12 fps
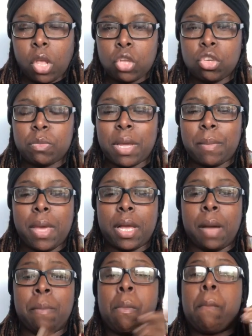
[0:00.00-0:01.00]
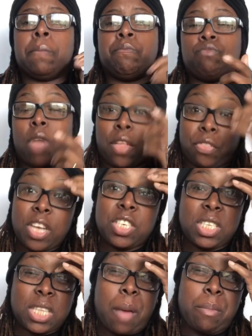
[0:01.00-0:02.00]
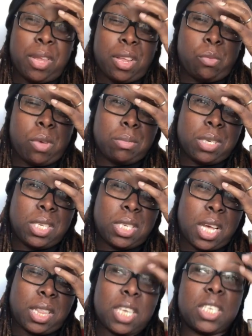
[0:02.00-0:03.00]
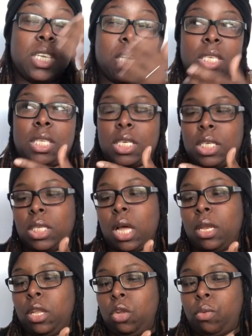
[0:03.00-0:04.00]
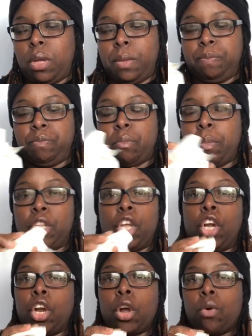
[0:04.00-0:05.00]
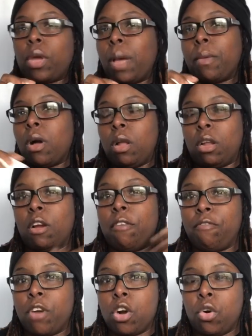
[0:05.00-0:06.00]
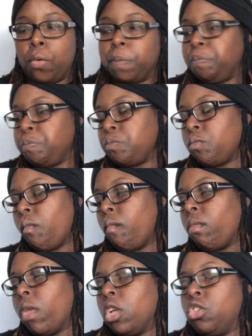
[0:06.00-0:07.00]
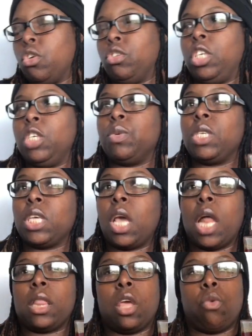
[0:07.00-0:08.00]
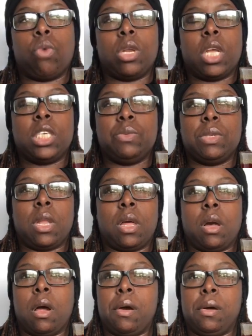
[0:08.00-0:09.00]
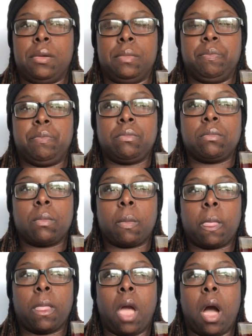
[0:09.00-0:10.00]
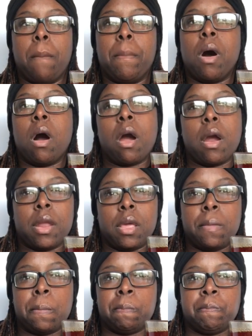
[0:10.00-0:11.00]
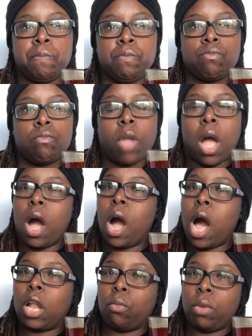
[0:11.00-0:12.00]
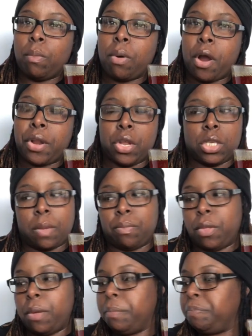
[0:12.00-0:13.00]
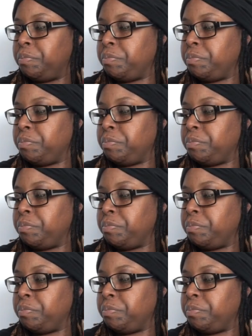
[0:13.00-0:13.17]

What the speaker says: So it's making me hiccup. I think she stopped dealing with him. She said, I think she did say she started dealing with him. But the girl kept calling her phone. So she was saying, I think one day she was at like a party, a Halloween party or something.